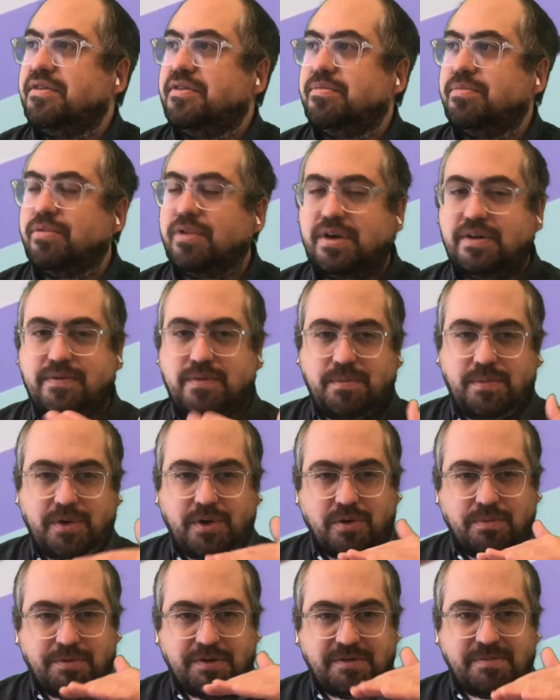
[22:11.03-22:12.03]
displayed from
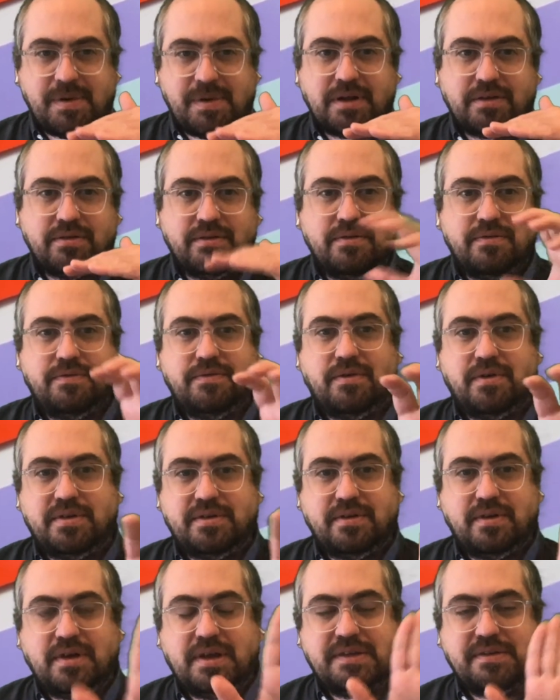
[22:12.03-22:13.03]
your perspective
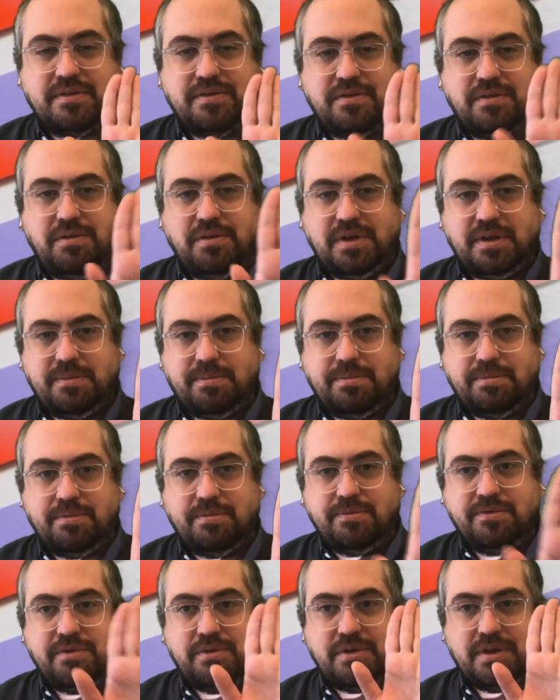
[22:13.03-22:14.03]
as a
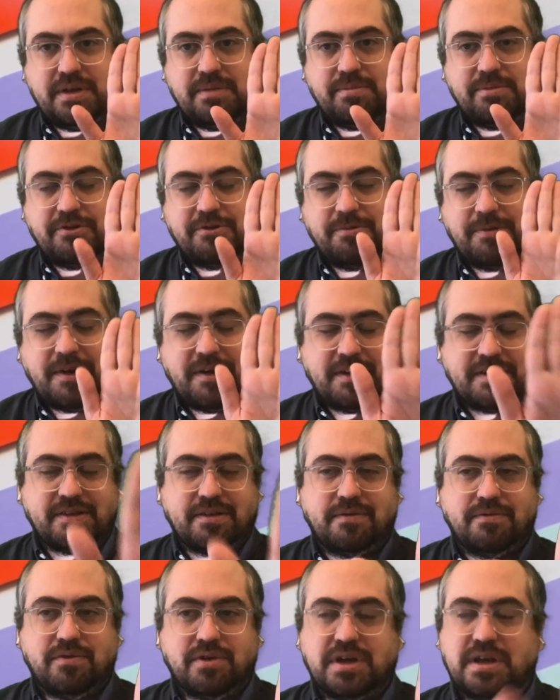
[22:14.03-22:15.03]
2D
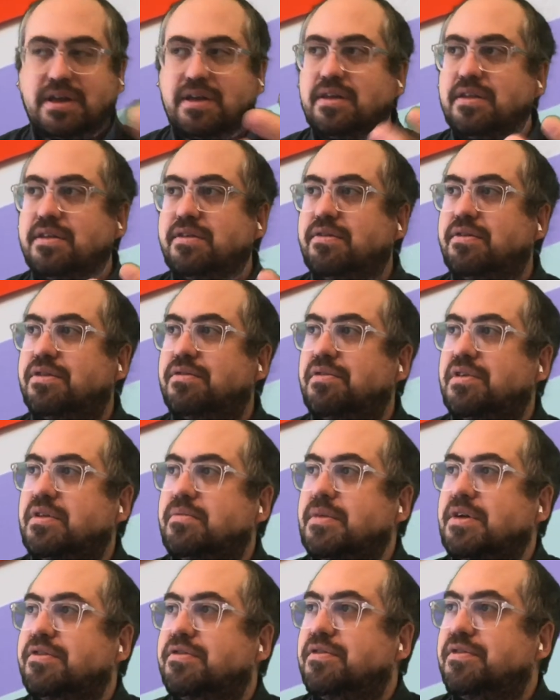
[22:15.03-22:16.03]
perspective looking into
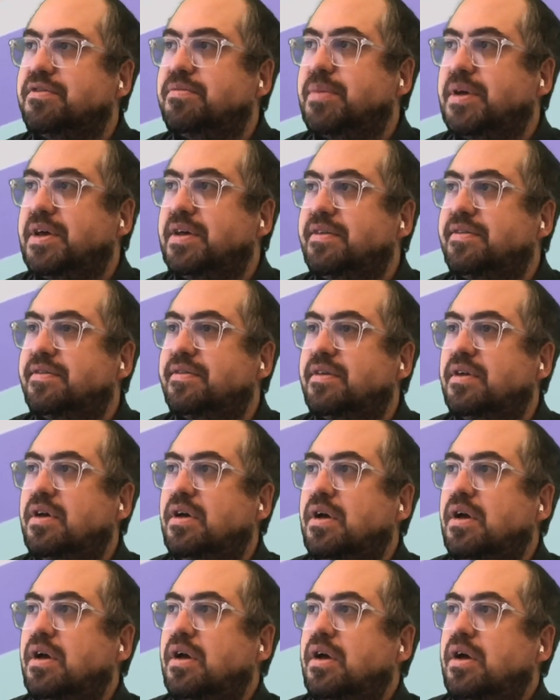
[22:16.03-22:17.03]
three-dimensional space.
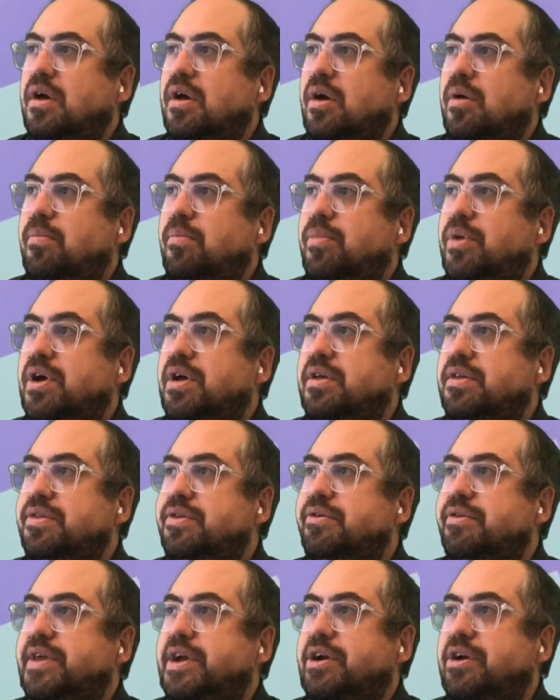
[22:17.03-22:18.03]
But
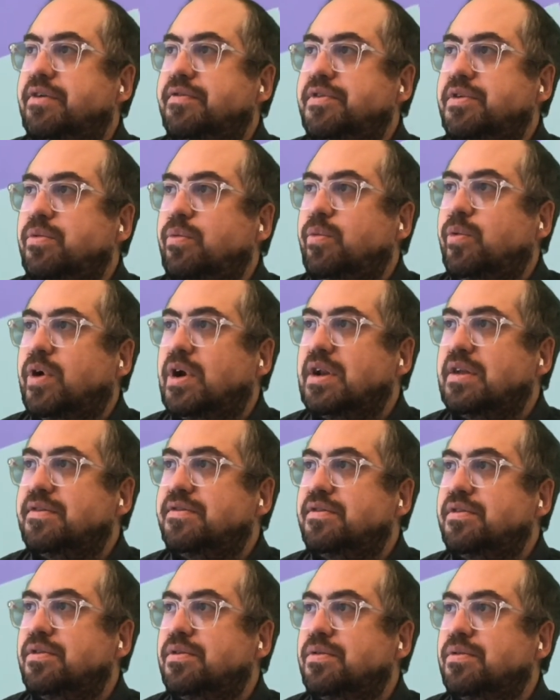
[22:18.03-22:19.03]
they're there if you wanted
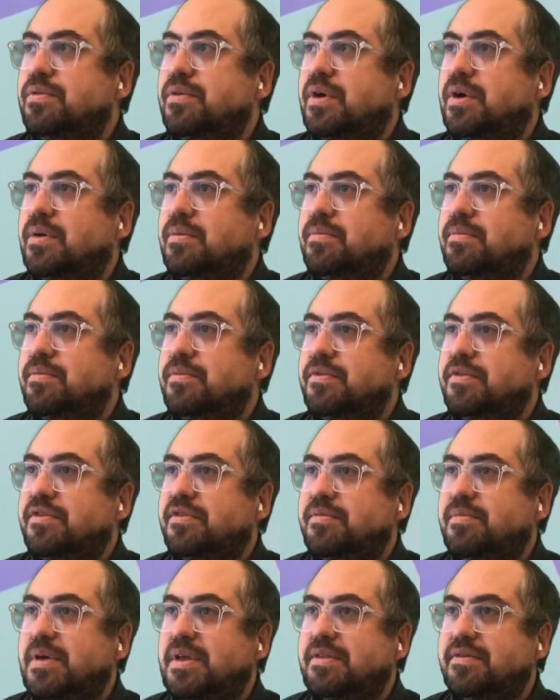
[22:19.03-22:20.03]
to
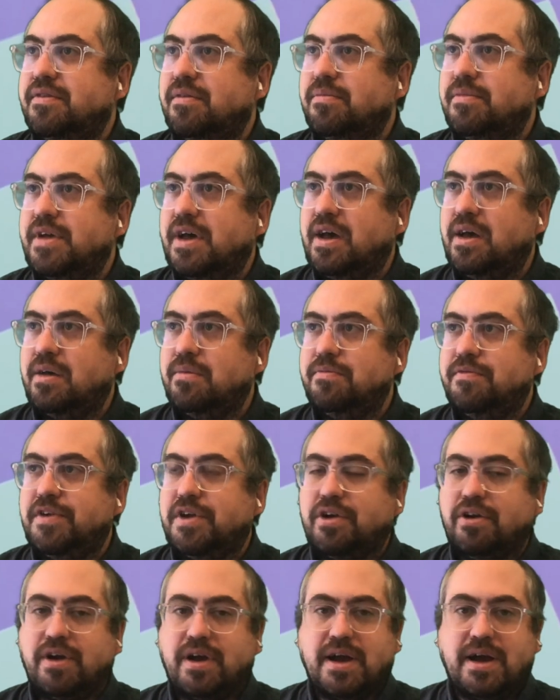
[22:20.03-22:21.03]
spend some time
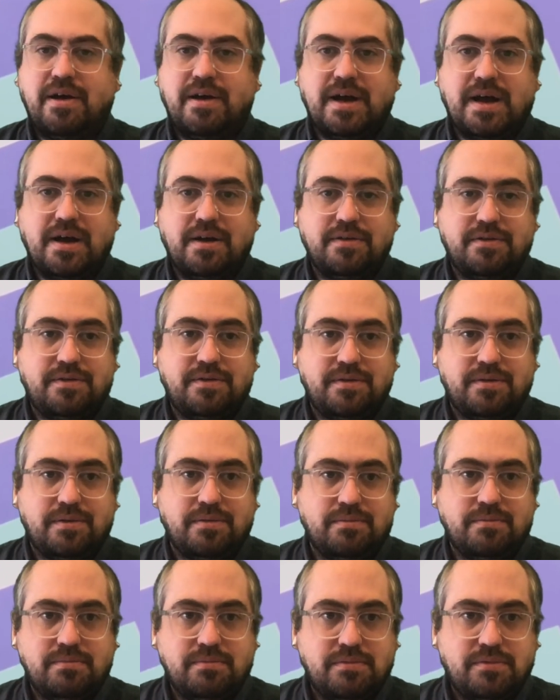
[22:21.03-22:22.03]
figuring out how to
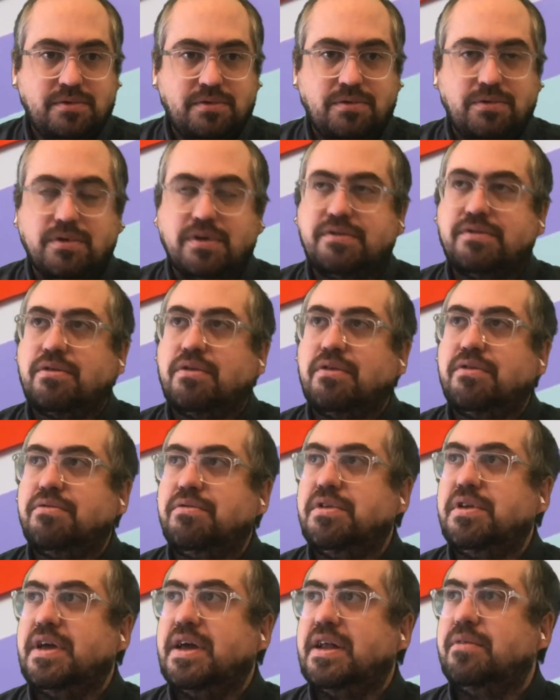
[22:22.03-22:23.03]
do this sort of
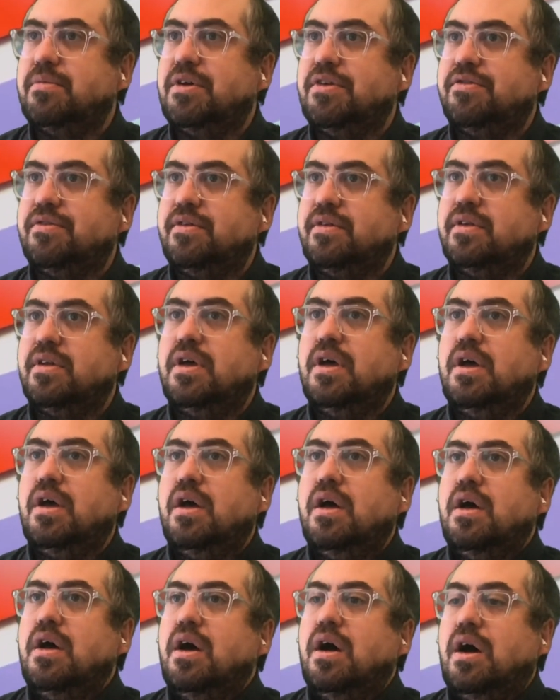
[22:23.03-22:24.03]
3D animation.
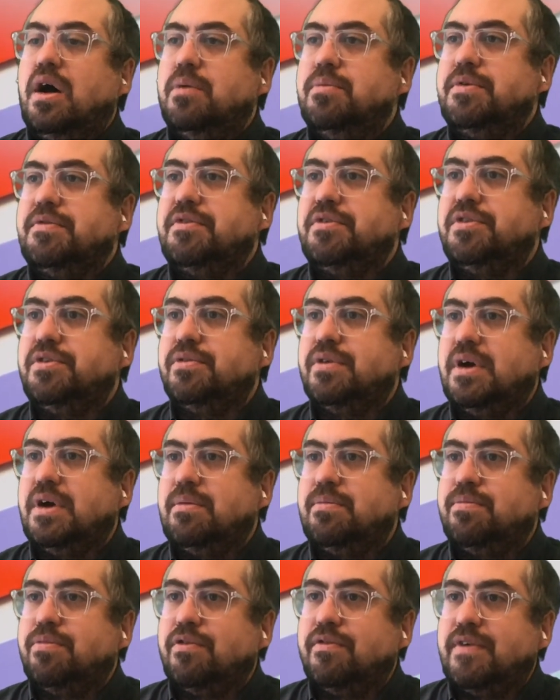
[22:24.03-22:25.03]
If you do,
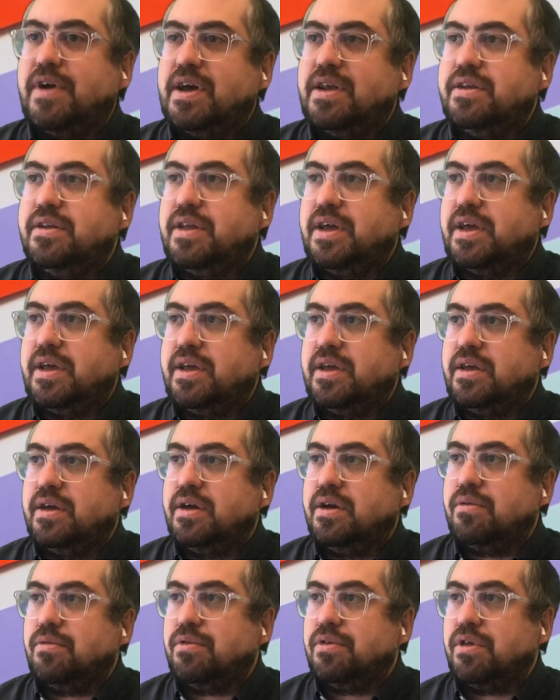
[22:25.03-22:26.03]
I've provided
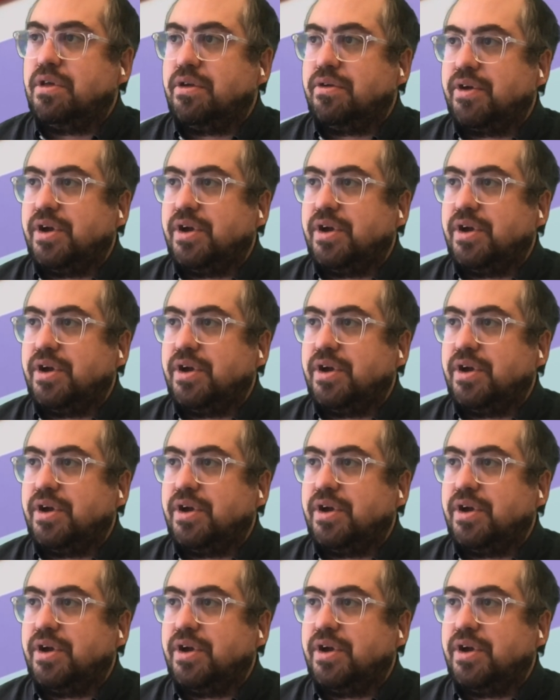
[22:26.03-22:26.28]
a really